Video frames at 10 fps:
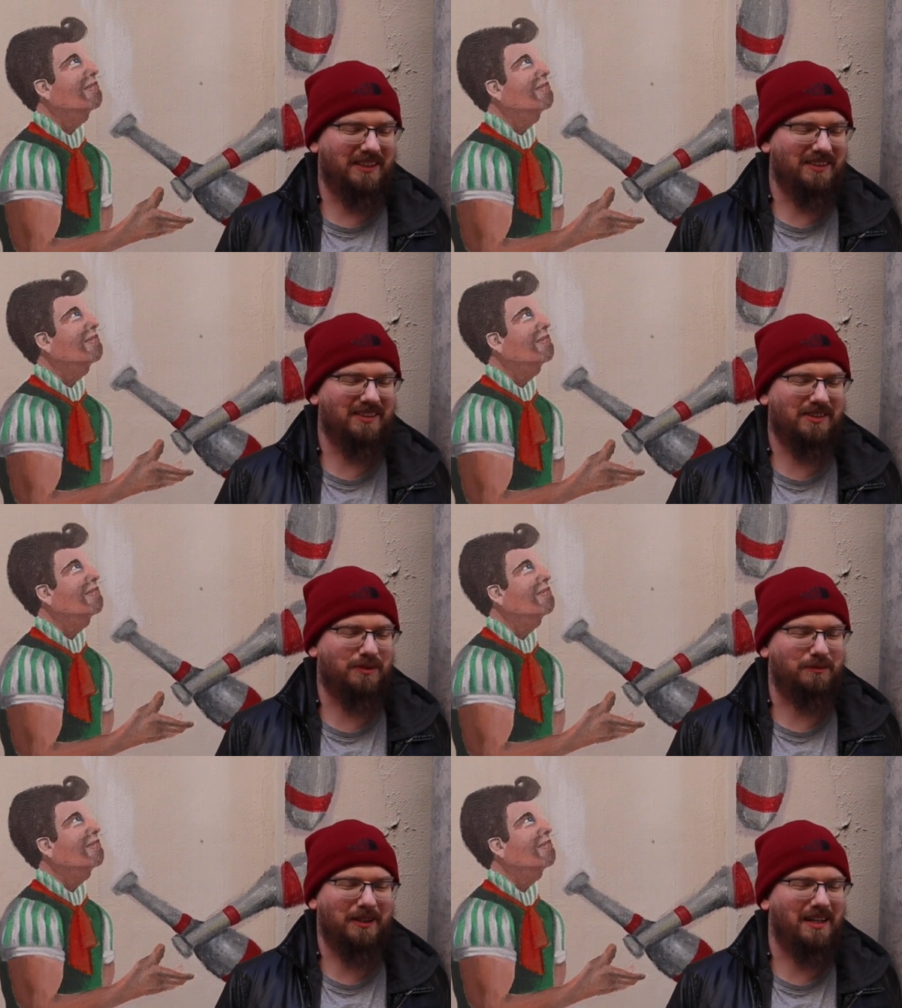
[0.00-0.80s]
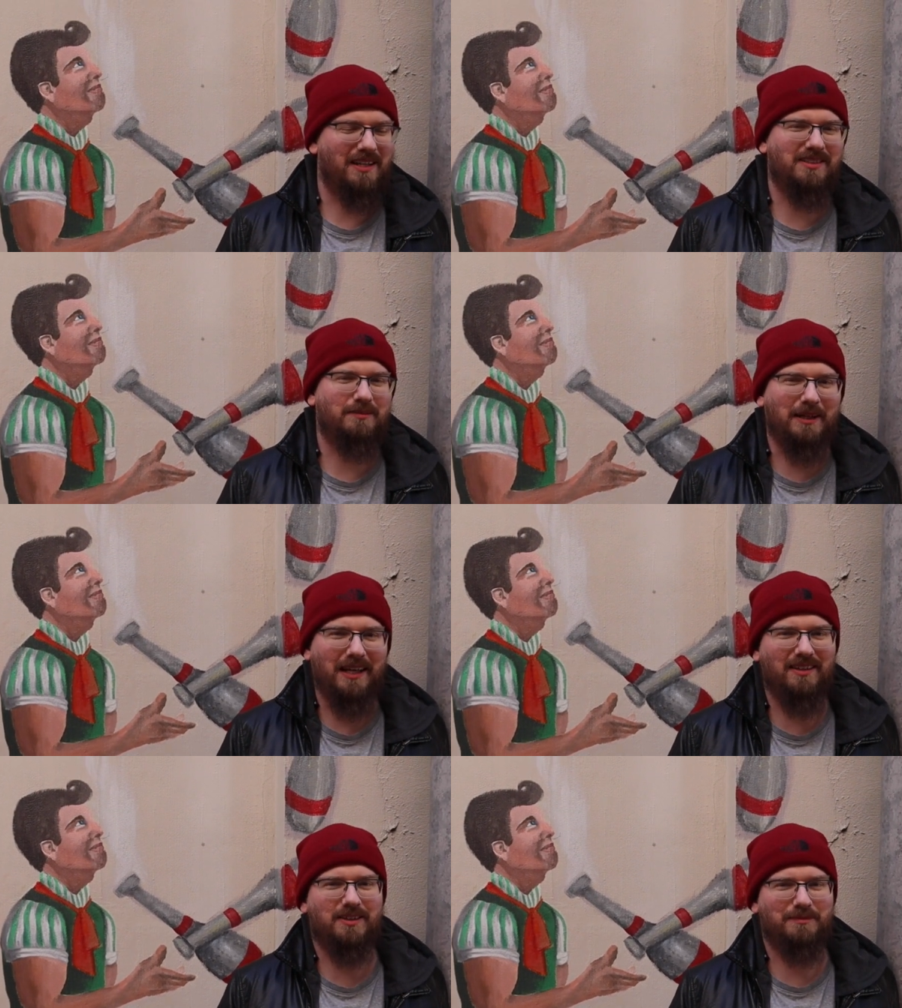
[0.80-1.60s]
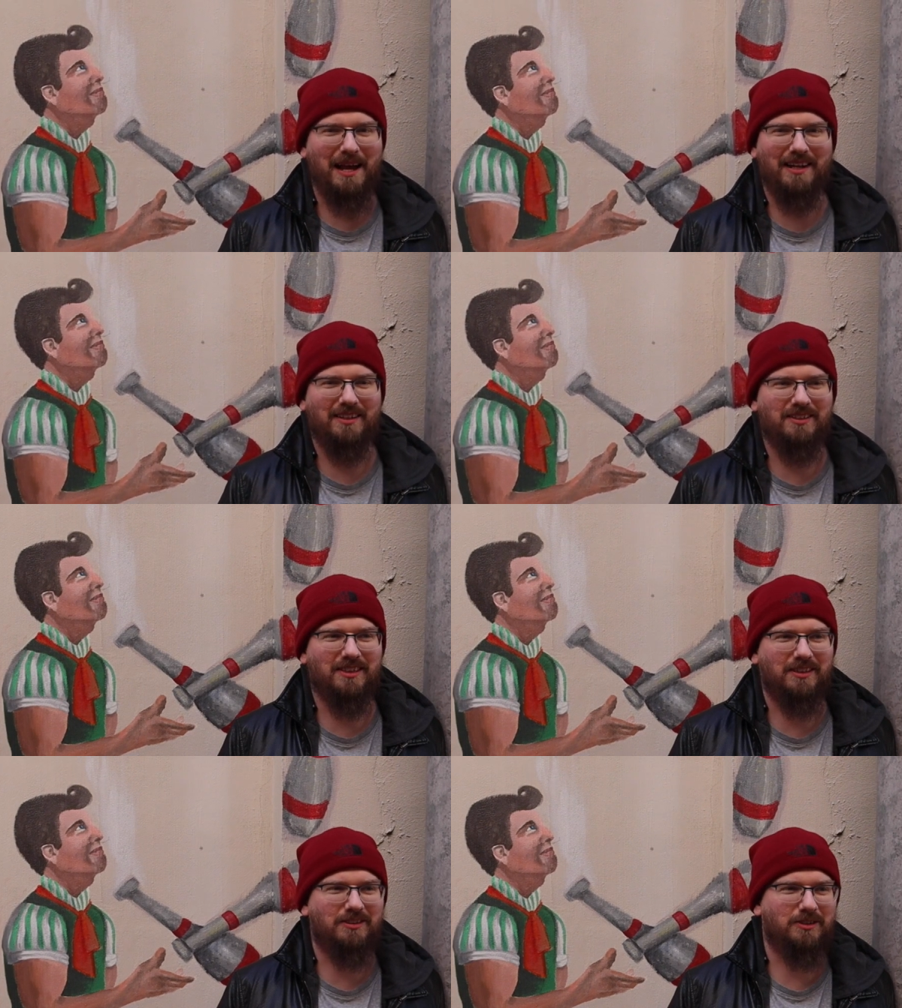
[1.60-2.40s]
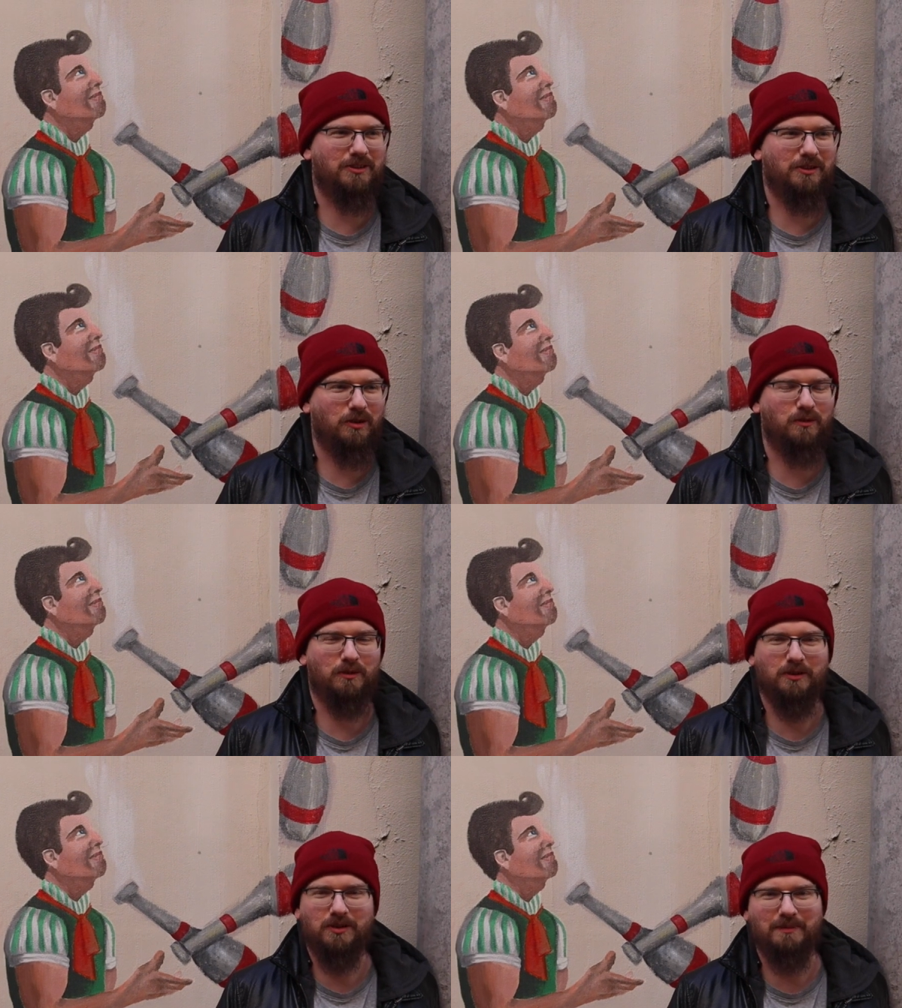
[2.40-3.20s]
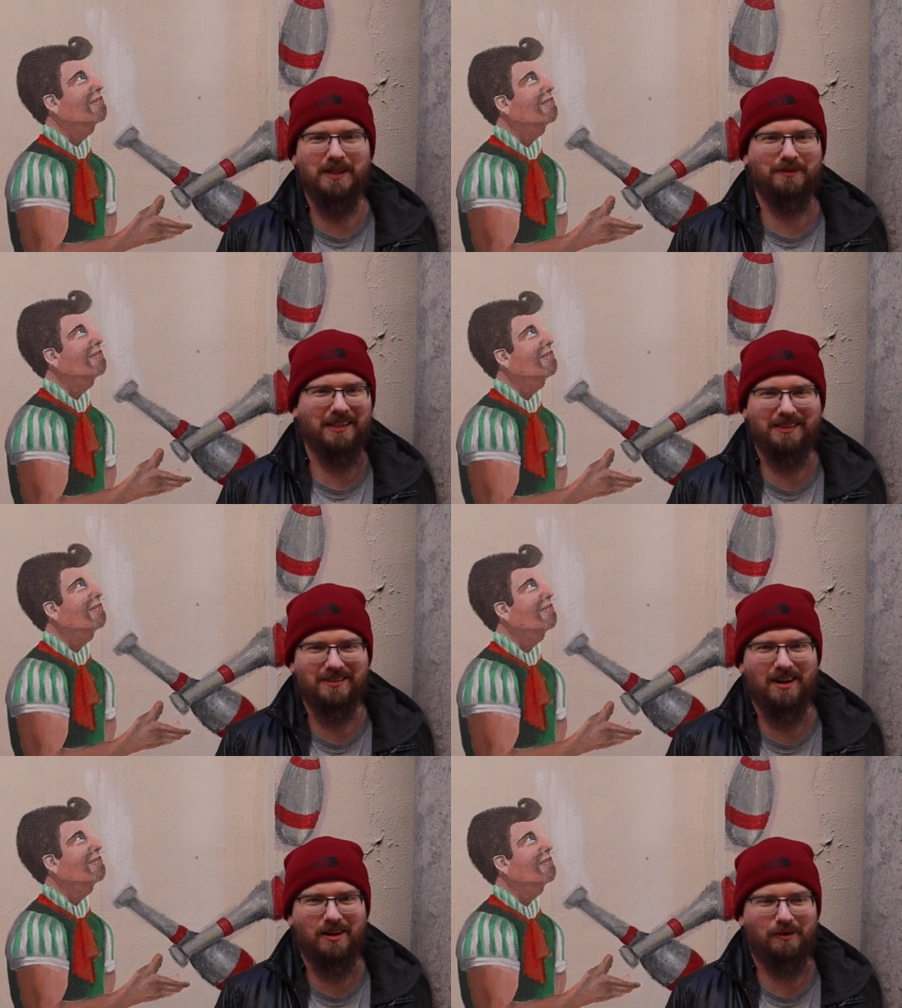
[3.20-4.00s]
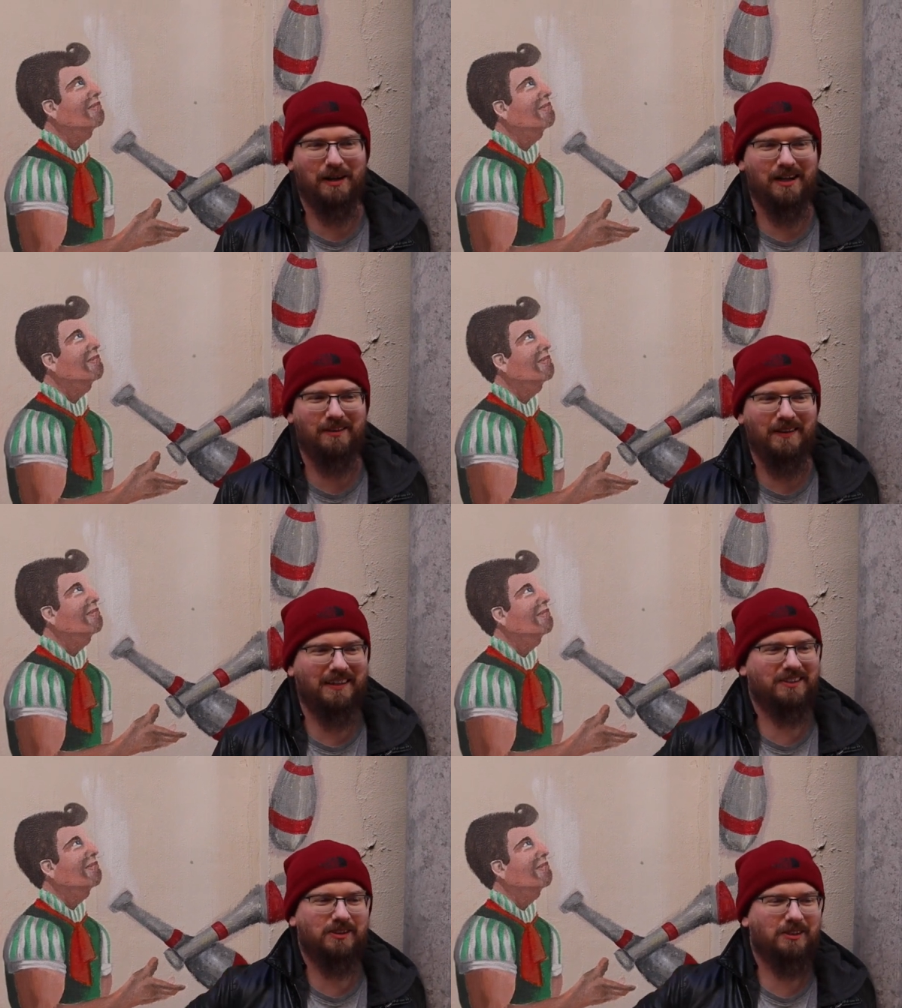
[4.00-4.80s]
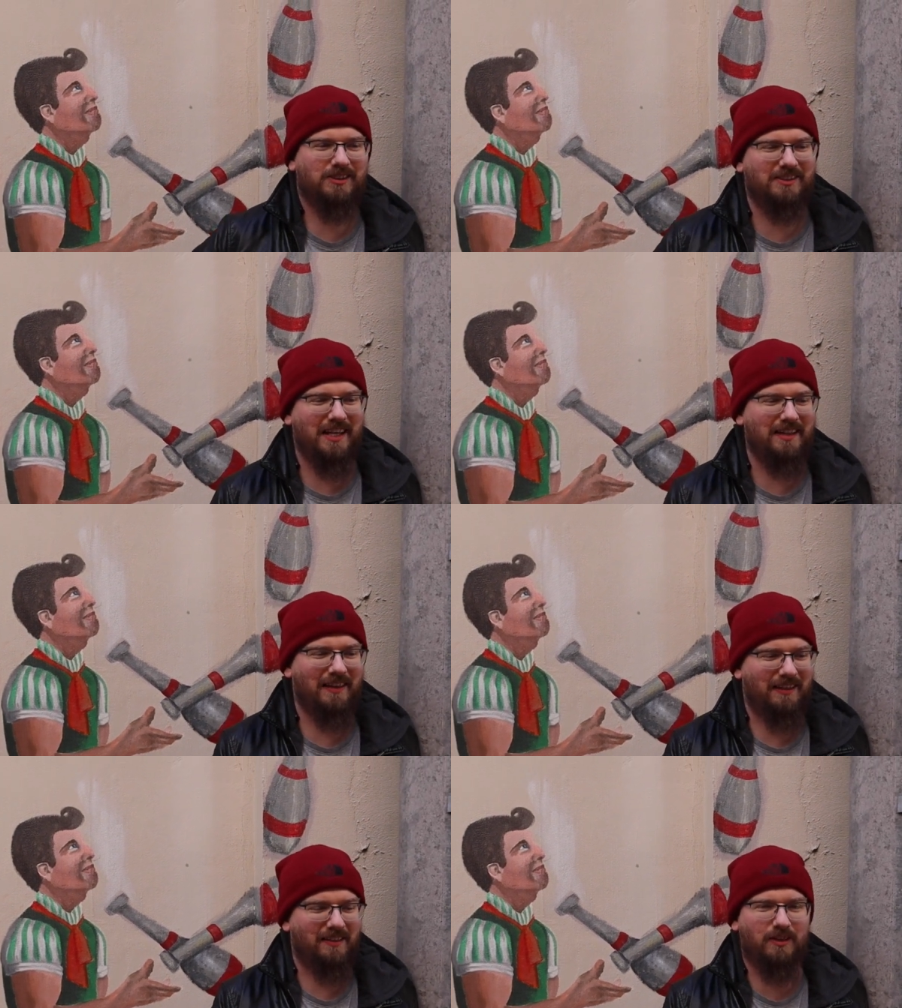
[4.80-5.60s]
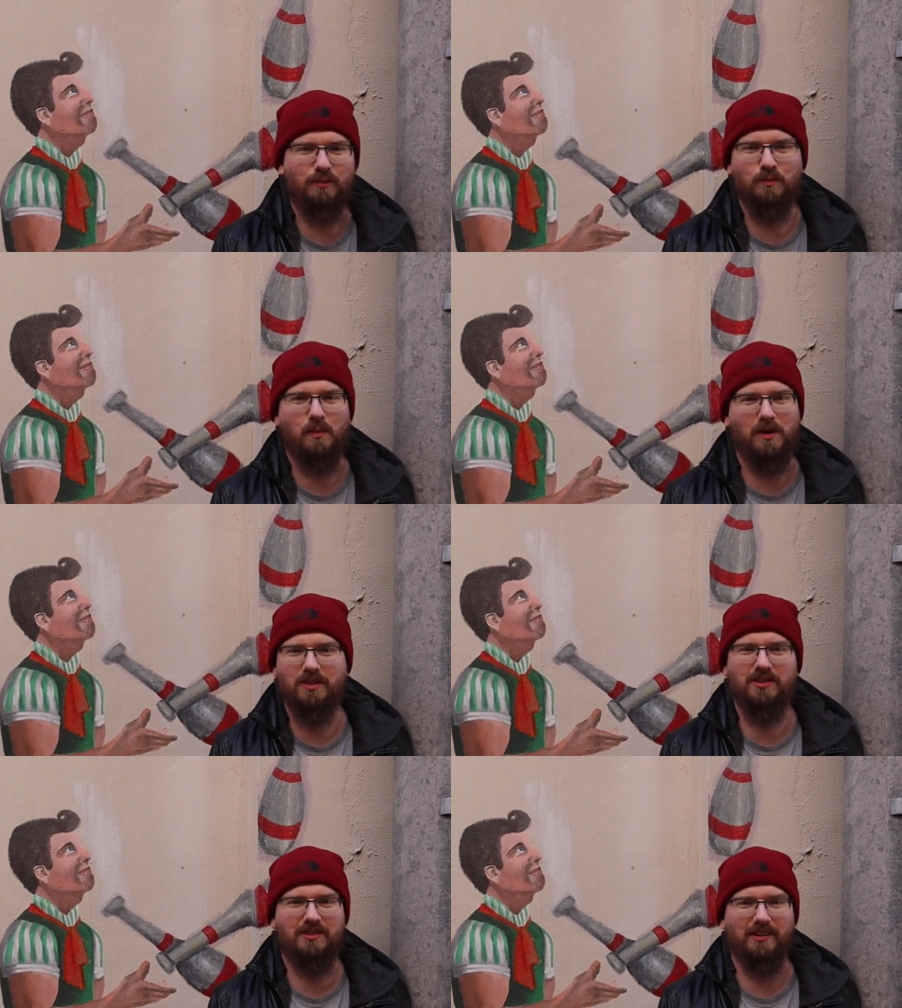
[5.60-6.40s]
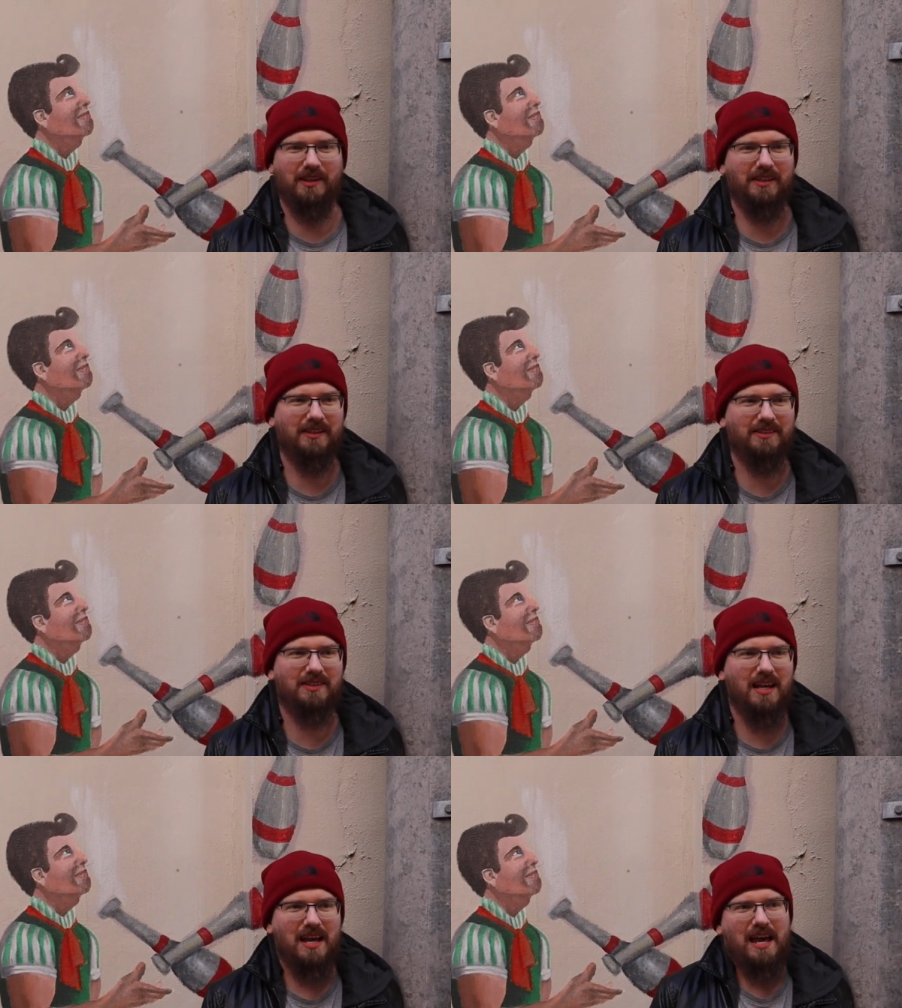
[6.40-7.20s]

Speaker 1: Dylan doesn't realize it, but Kelly's package is just so rude to me when he's not around. Like, she'll just say, like, the worst things.